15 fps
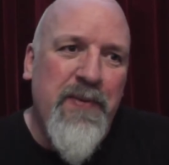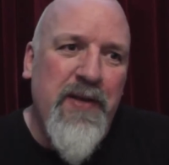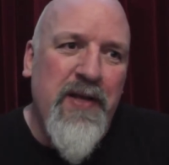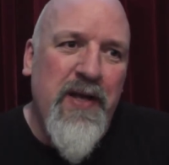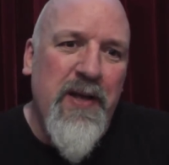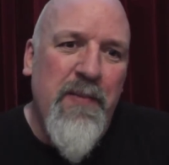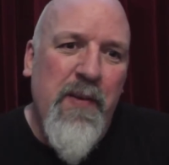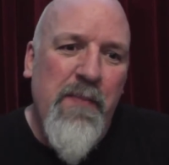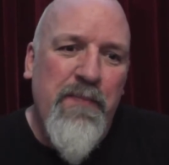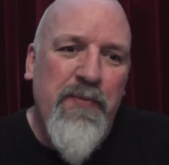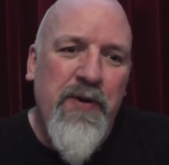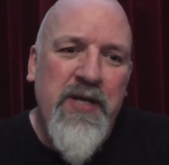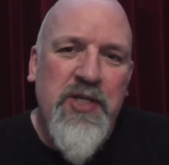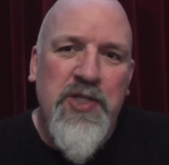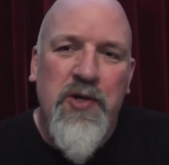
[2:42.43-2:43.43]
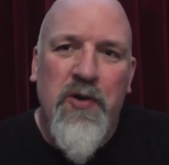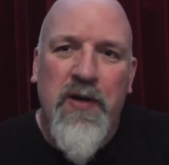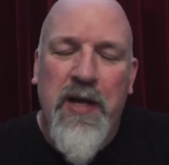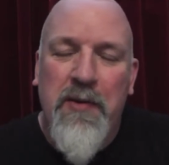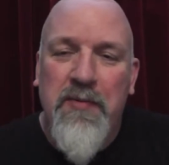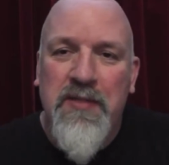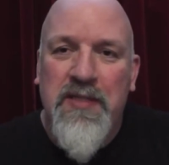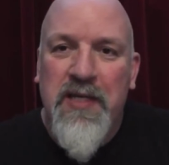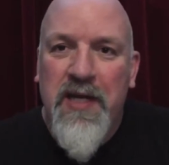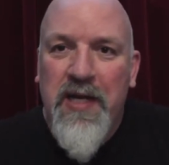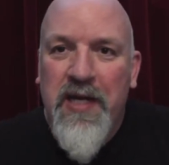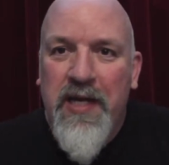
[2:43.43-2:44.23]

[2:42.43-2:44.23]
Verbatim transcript: but um, I'm pretty sure that was